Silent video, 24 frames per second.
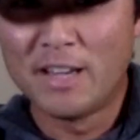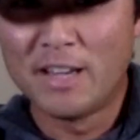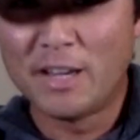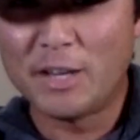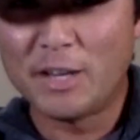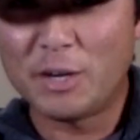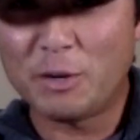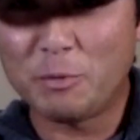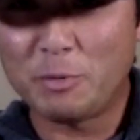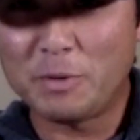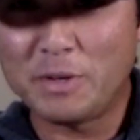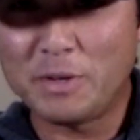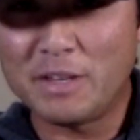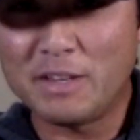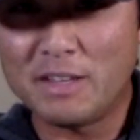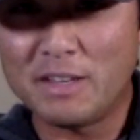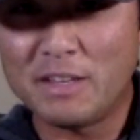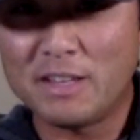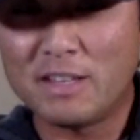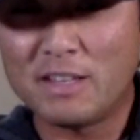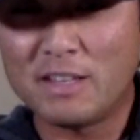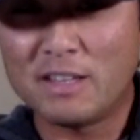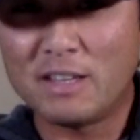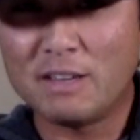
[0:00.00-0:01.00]

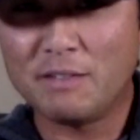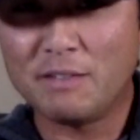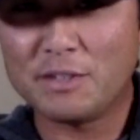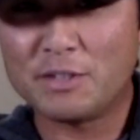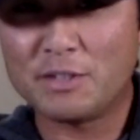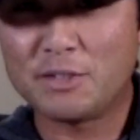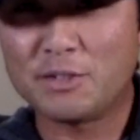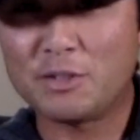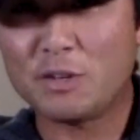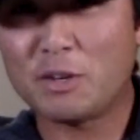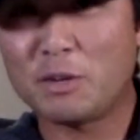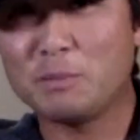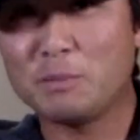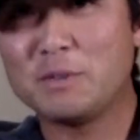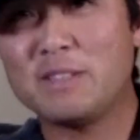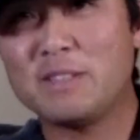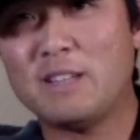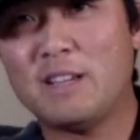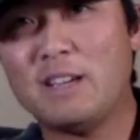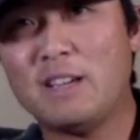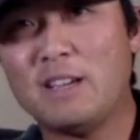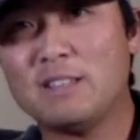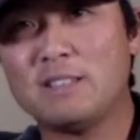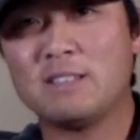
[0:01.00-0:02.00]
we give a
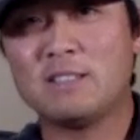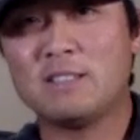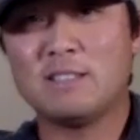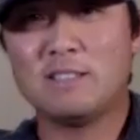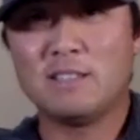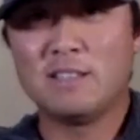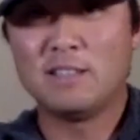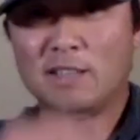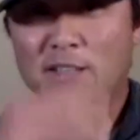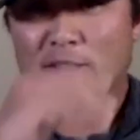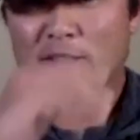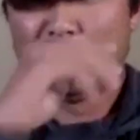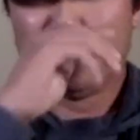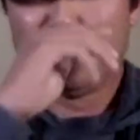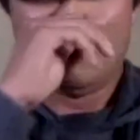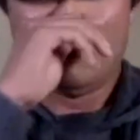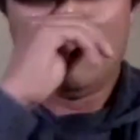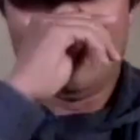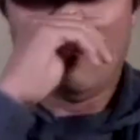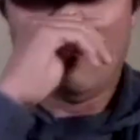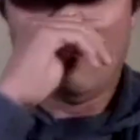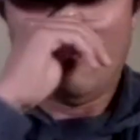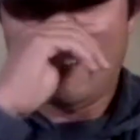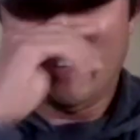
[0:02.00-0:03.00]
circumstance,
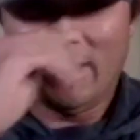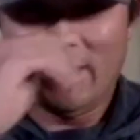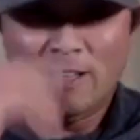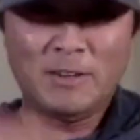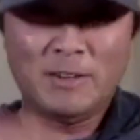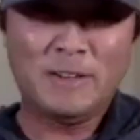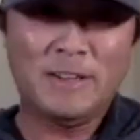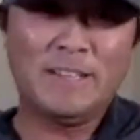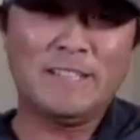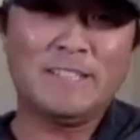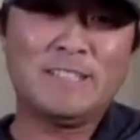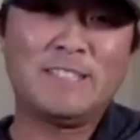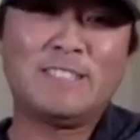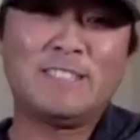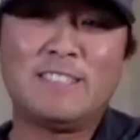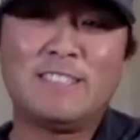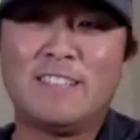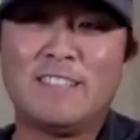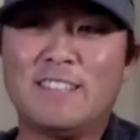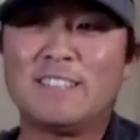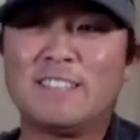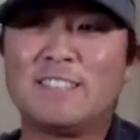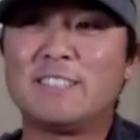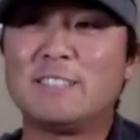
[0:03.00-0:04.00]
whether it's
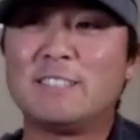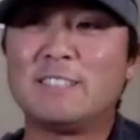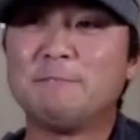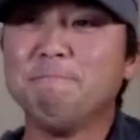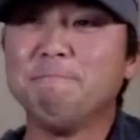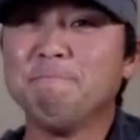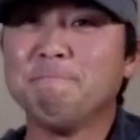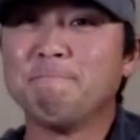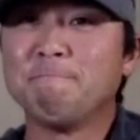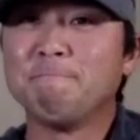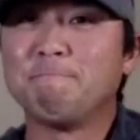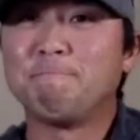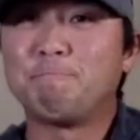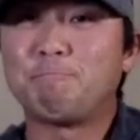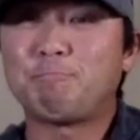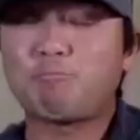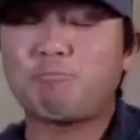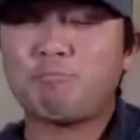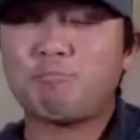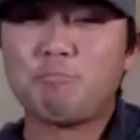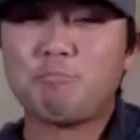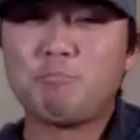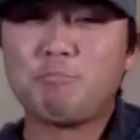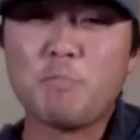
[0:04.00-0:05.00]
just
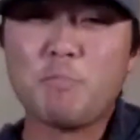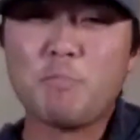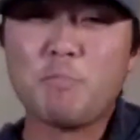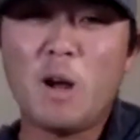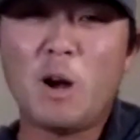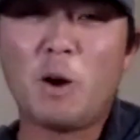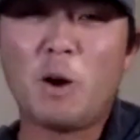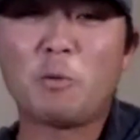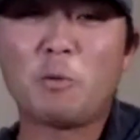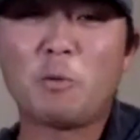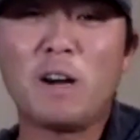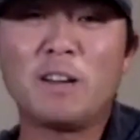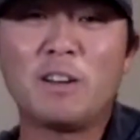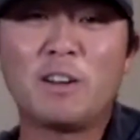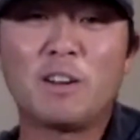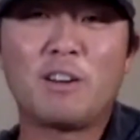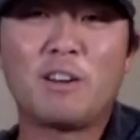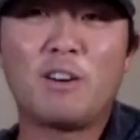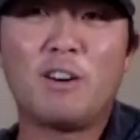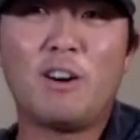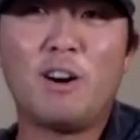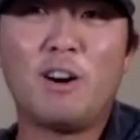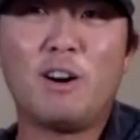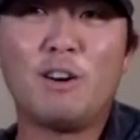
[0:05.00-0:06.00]
a round of
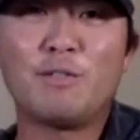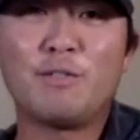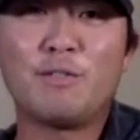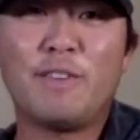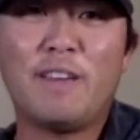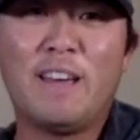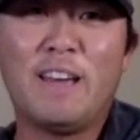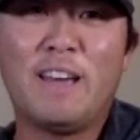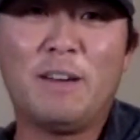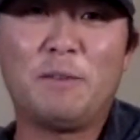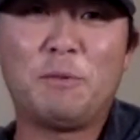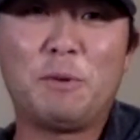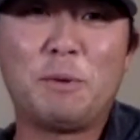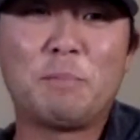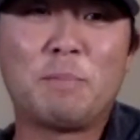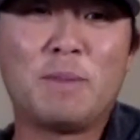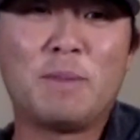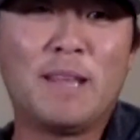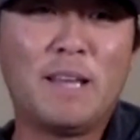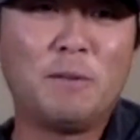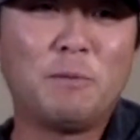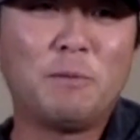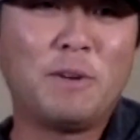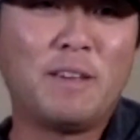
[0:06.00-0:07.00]
golf and we
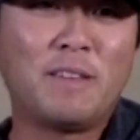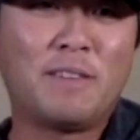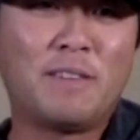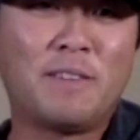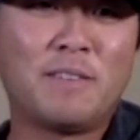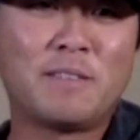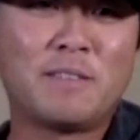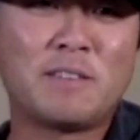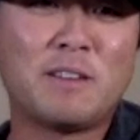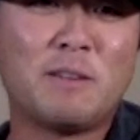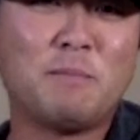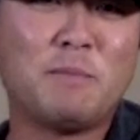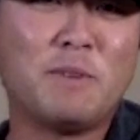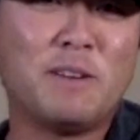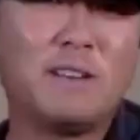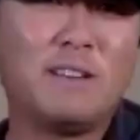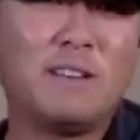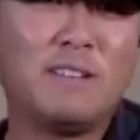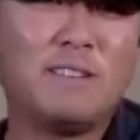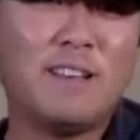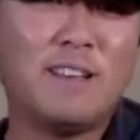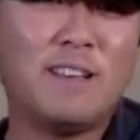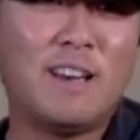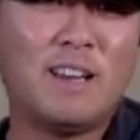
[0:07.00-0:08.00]
played with
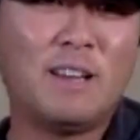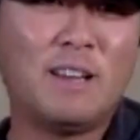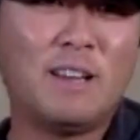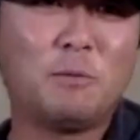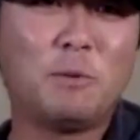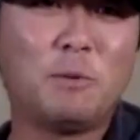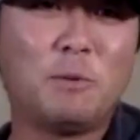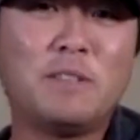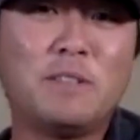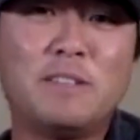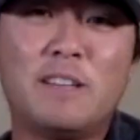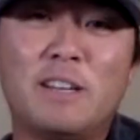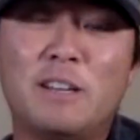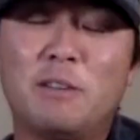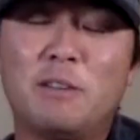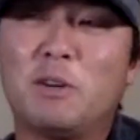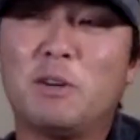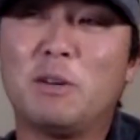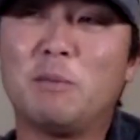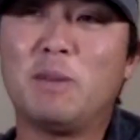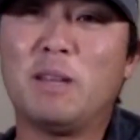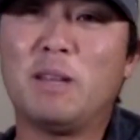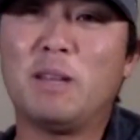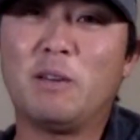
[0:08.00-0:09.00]
somebody that we didn't
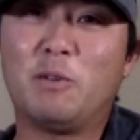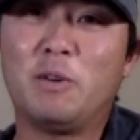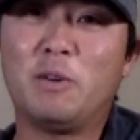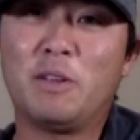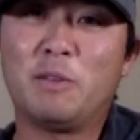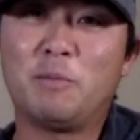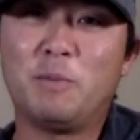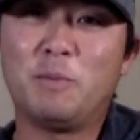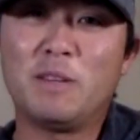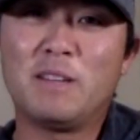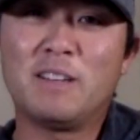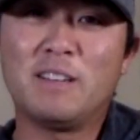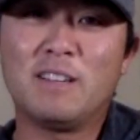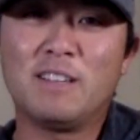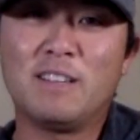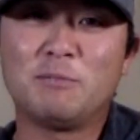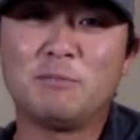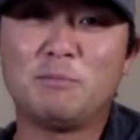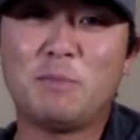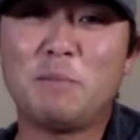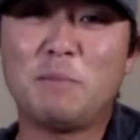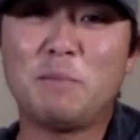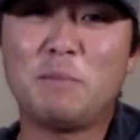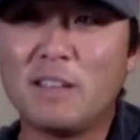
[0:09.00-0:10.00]
want playing with because
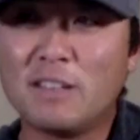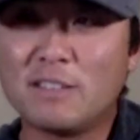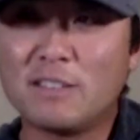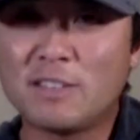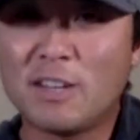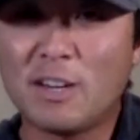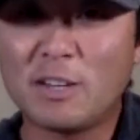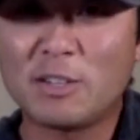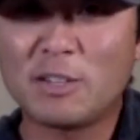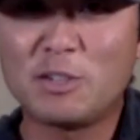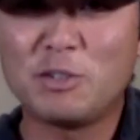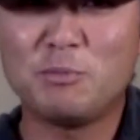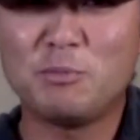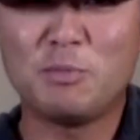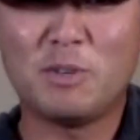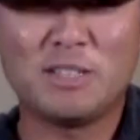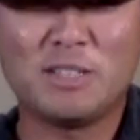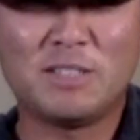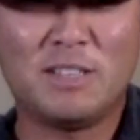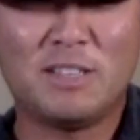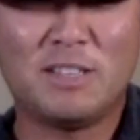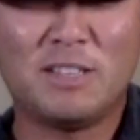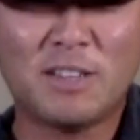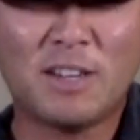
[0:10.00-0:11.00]
maybe they talked too
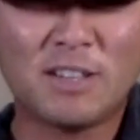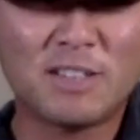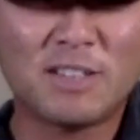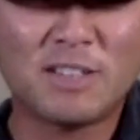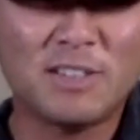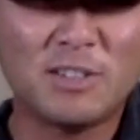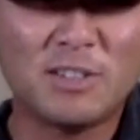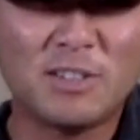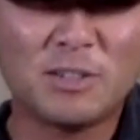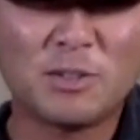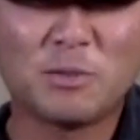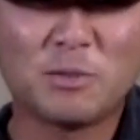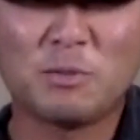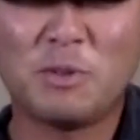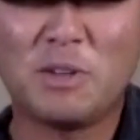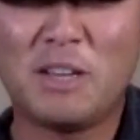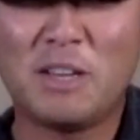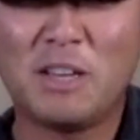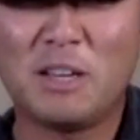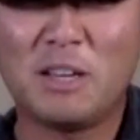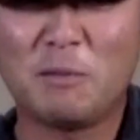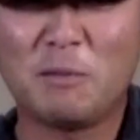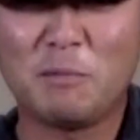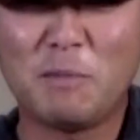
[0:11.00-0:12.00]
much, they talked in your
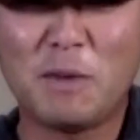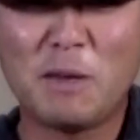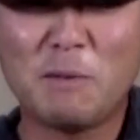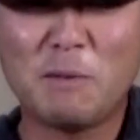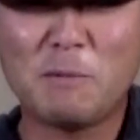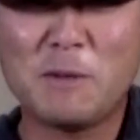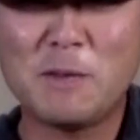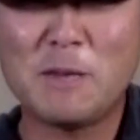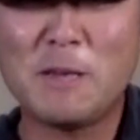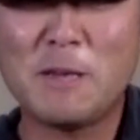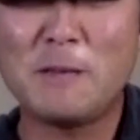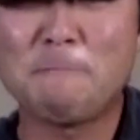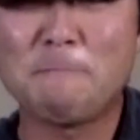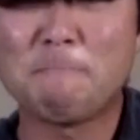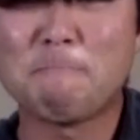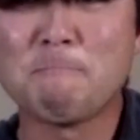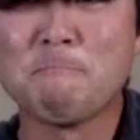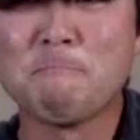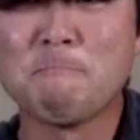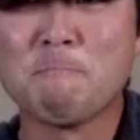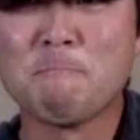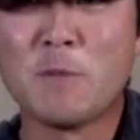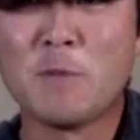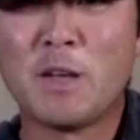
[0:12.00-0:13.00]
swing, maybe,
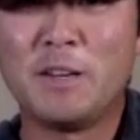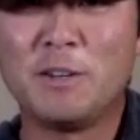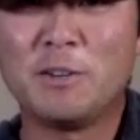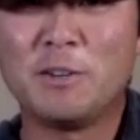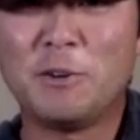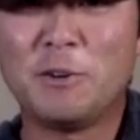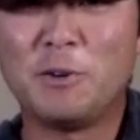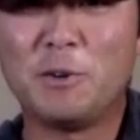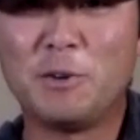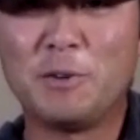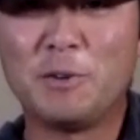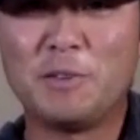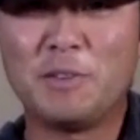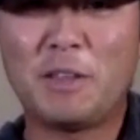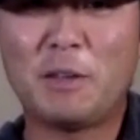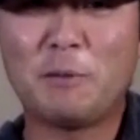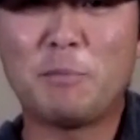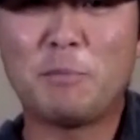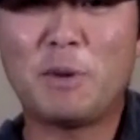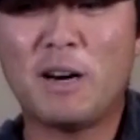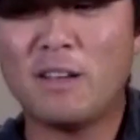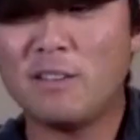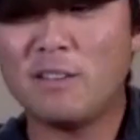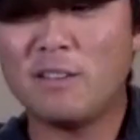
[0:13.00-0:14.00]
they
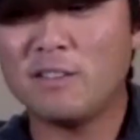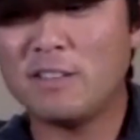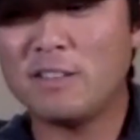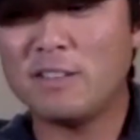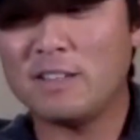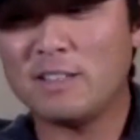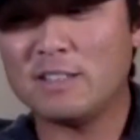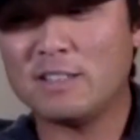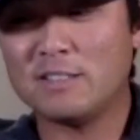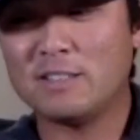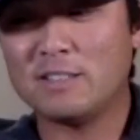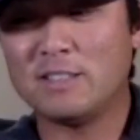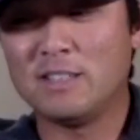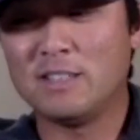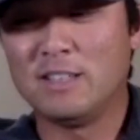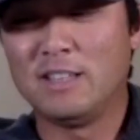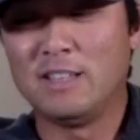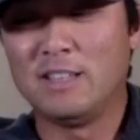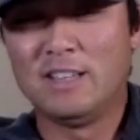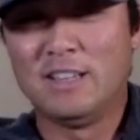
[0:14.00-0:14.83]
bothered us,